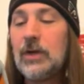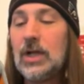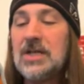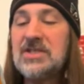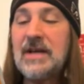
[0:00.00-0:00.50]

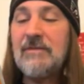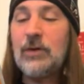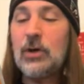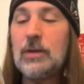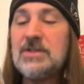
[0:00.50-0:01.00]
Volante
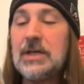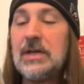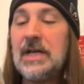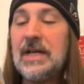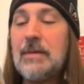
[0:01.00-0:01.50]
farms
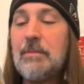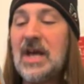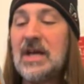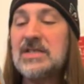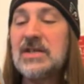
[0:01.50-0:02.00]
in Needham,
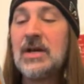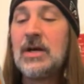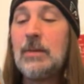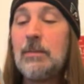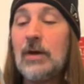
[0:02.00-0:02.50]
Mass.
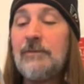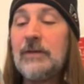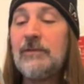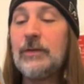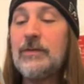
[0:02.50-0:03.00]

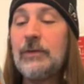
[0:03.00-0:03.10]
Perfect for the